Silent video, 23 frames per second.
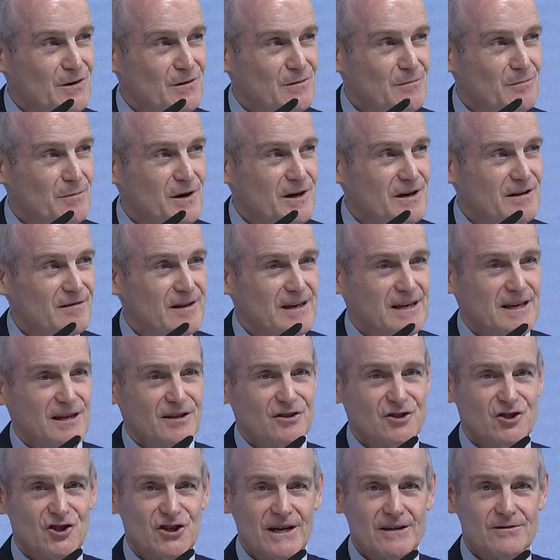but I think
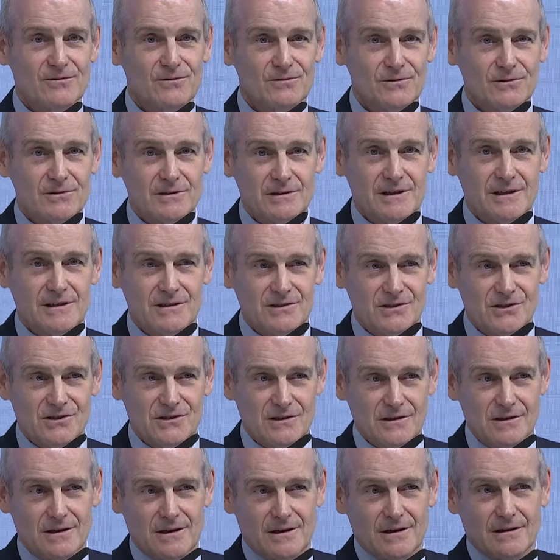in general
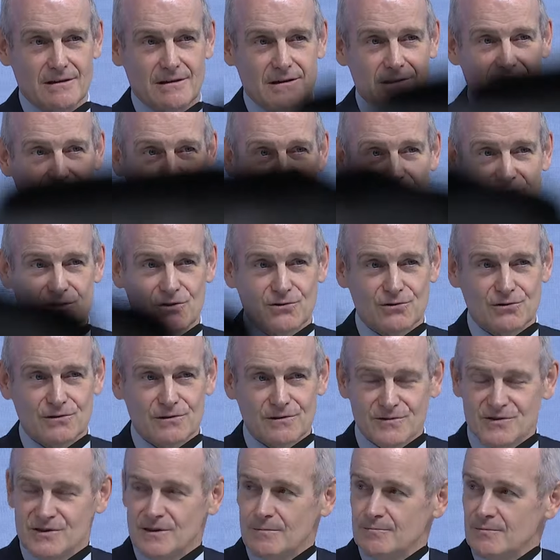it's let's make sure
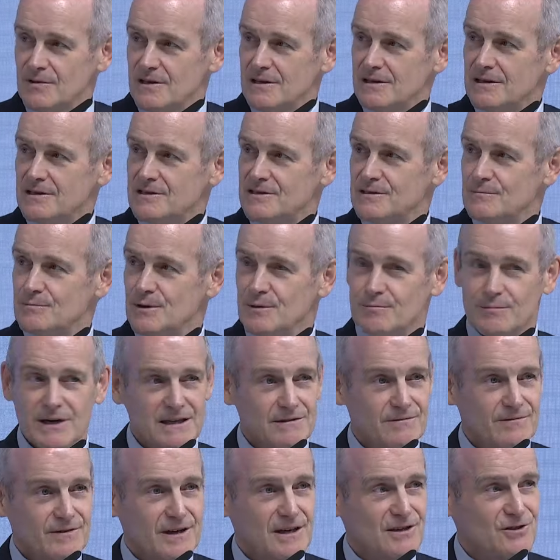if something needs to be
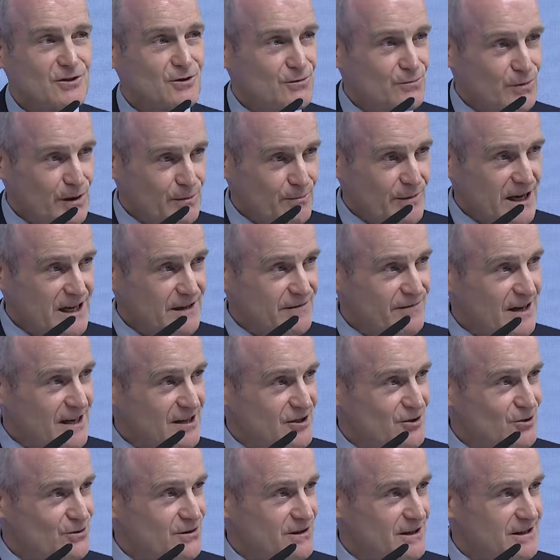manufactured, we
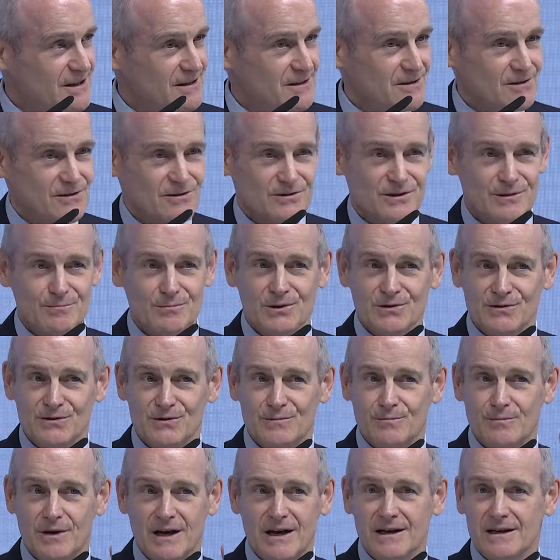manufacture it here as opposed
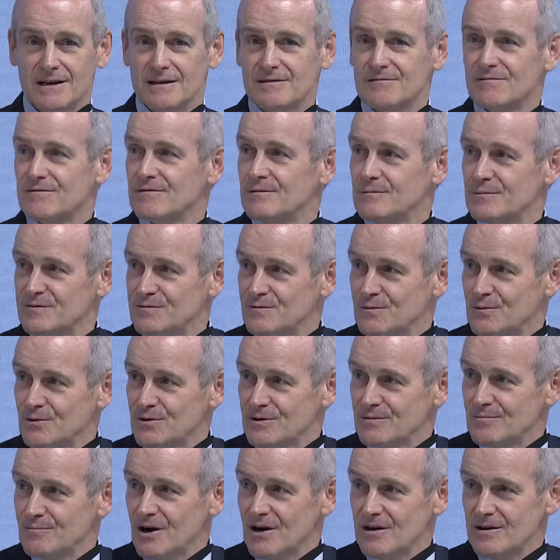to buying it from a
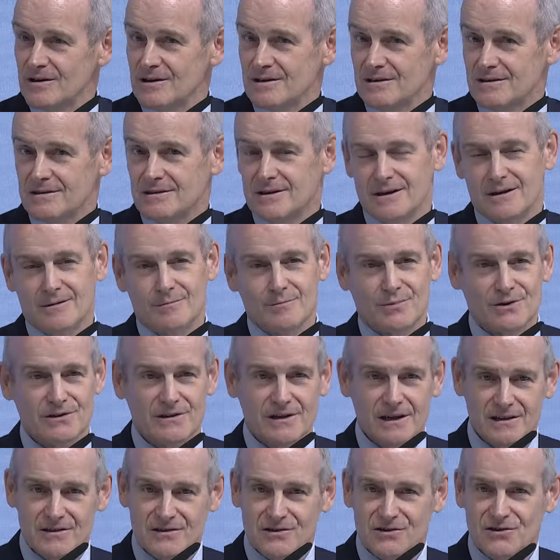foreign market.
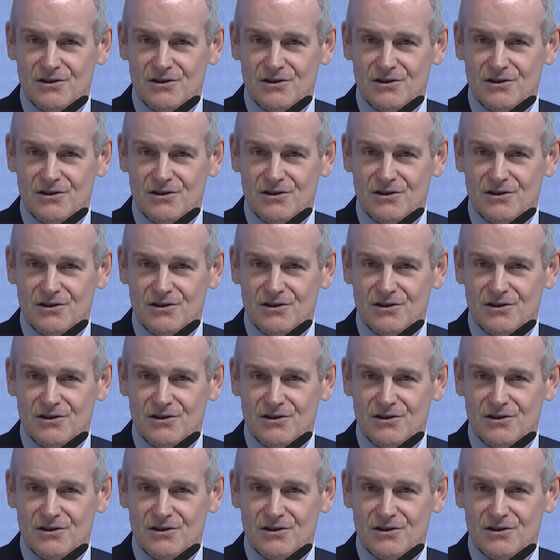Protects